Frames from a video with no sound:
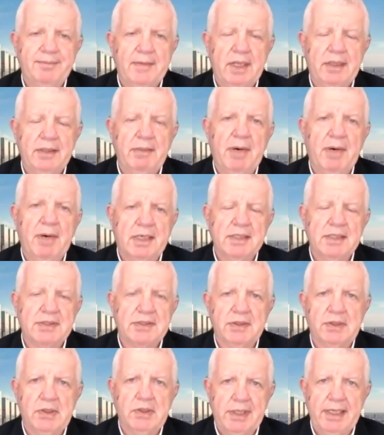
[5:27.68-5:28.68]
the markets are
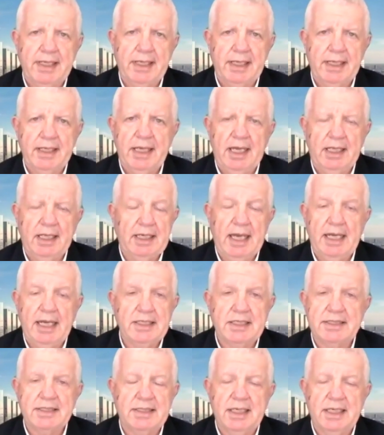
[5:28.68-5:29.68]
looking at Yellen. I
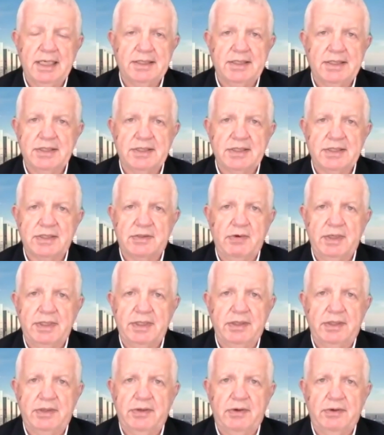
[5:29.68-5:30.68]
just think she's just going to
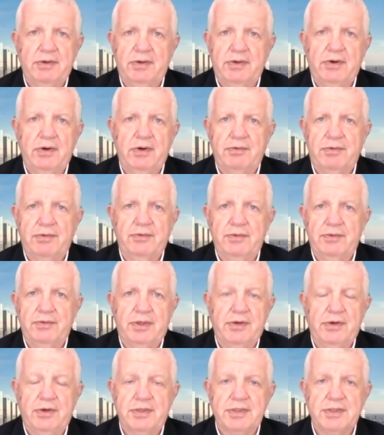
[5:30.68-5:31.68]
go go through the
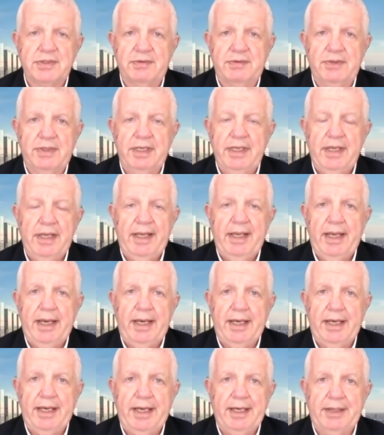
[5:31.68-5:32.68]
cursory,
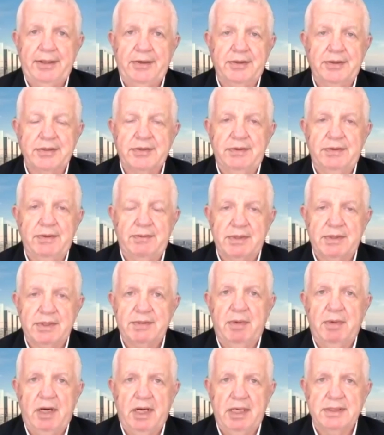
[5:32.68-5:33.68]
uh, cursory
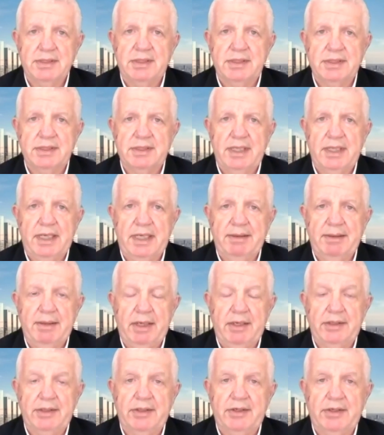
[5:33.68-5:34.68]
responses uh,
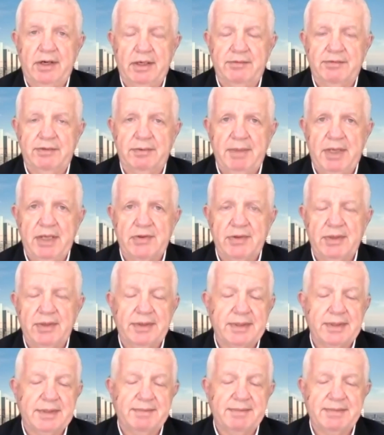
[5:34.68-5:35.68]
her confirmation. The
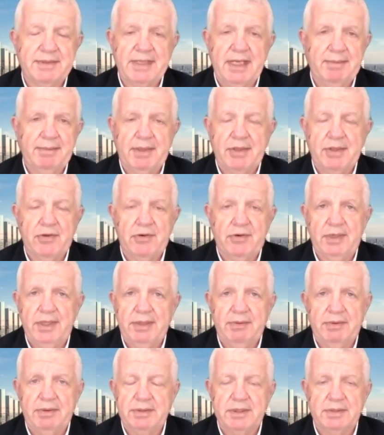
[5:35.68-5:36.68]
Senate majority
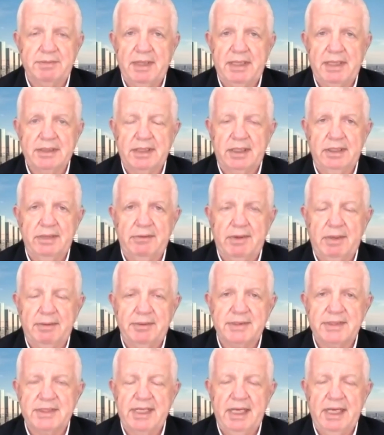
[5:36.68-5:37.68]
will just basically rubber
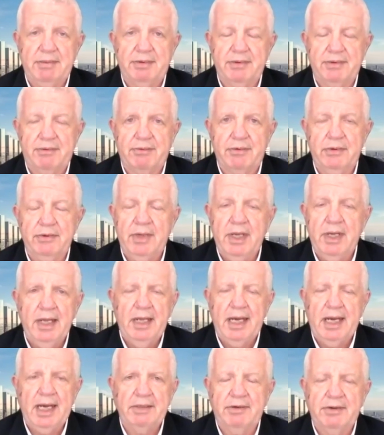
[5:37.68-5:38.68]
stamp her through.
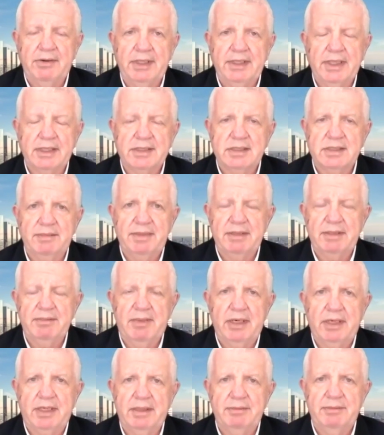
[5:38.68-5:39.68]
I don't think that's a big
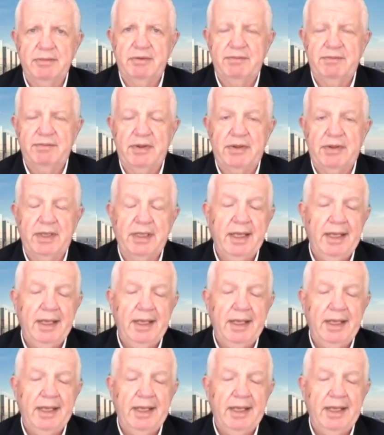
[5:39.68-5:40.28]
market moving thing.